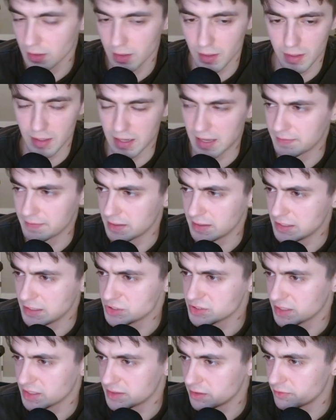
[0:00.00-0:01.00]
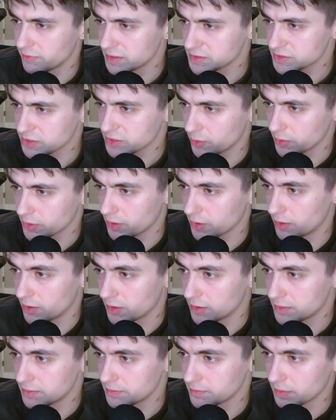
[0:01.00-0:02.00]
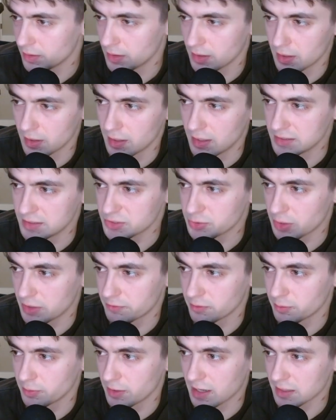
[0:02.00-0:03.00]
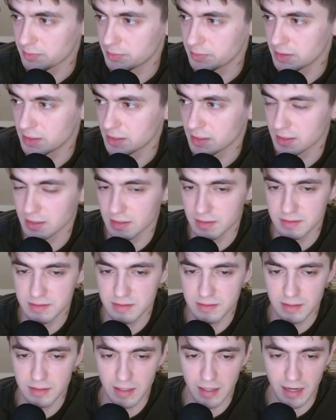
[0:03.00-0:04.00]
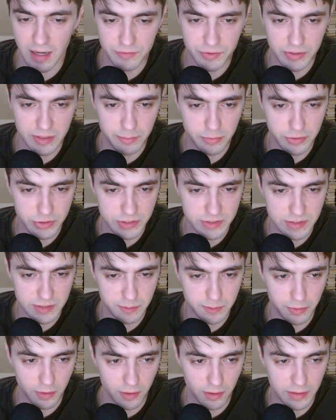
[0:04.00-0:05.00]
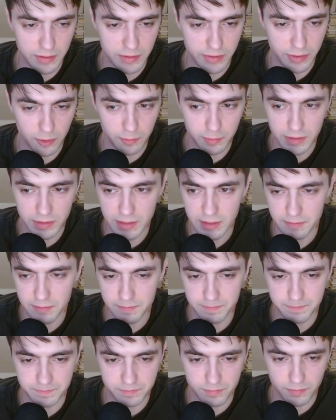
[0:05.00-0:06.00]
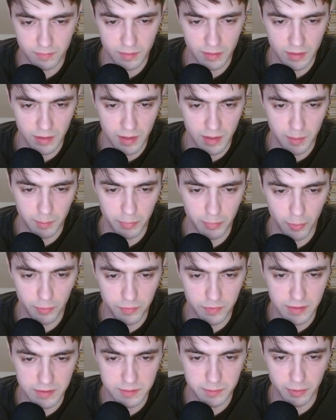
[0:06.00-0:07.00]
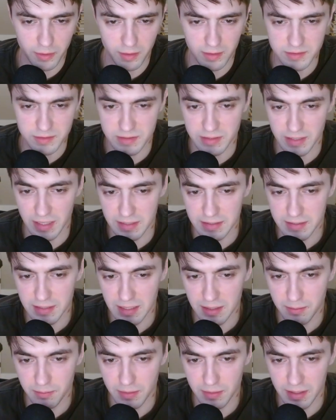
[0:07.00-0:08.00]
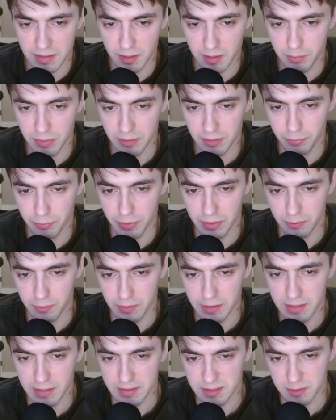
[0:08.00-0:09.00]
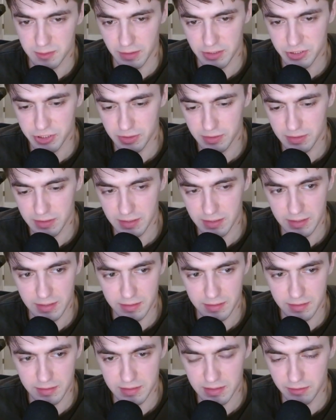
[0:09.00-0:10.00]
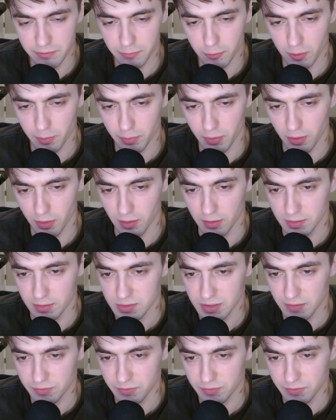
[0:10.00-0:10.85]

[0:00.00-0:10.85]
And then he just said the advanced Caro-Kann is great for black because after he pushes this pawn in the opening, both these pawns in the endgame end up being pretty weak, especially the d4 pawn. So